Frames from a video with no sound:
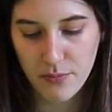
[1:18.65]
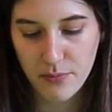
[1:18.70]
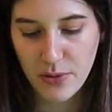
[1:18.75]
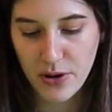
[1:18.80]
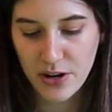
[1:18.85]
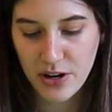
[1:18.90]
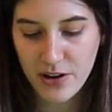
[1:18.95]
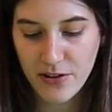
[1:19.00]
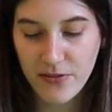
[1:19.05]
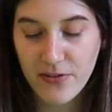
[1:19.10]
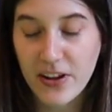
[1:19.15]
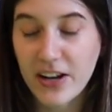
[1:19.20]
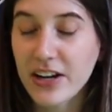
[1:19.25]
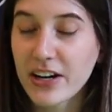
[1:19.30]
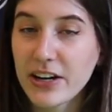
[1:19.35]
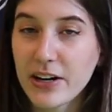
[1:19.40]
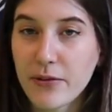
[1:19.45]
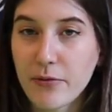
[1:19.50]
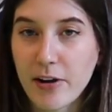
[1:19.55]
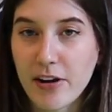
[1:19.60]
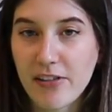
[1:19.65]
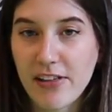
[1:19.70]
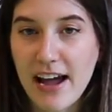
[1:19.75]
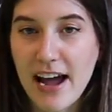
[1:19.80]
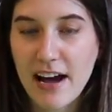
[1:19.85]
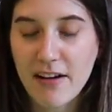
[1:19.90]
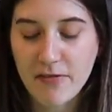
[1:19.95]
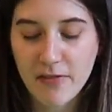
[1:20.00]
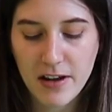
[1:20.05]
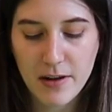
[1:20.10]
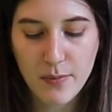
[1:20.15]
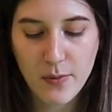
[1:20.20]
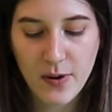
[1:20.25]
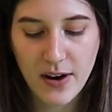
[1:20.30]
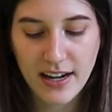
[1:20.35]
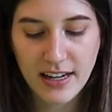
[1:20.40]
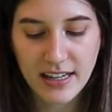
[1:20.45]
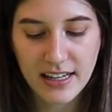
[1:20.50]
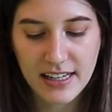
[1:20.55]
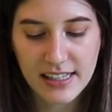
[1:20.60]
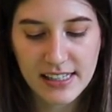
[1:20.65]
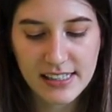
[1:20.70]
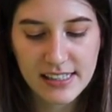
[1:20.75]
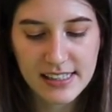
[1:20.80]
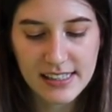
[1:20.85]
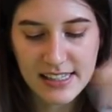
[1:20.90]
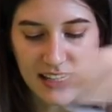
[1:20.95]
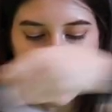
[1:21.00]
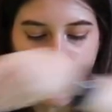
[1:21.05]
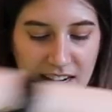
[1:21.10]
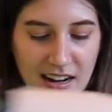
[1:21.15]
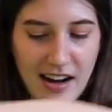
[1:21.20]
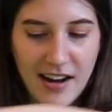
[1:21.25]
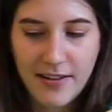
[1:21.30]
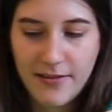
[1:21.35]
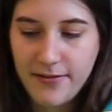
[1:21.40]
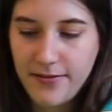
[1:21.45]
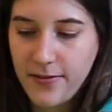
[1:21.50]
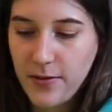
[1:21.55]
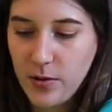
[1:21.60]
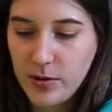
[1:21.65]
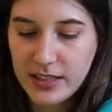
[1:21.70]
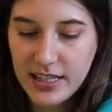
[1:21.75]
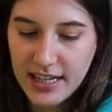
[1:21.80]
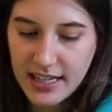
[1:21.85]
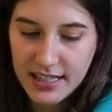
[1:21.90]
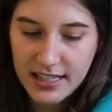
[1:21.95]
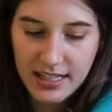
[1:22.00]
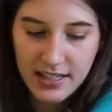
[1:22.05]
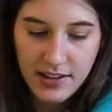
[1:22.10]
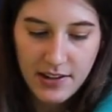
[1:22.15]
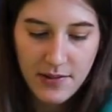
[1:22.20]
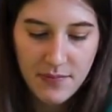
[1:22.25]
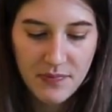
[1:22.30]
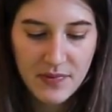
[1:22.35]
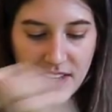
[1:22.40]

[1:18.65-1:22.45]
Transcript: put your finger where the halfway point is and unfold it.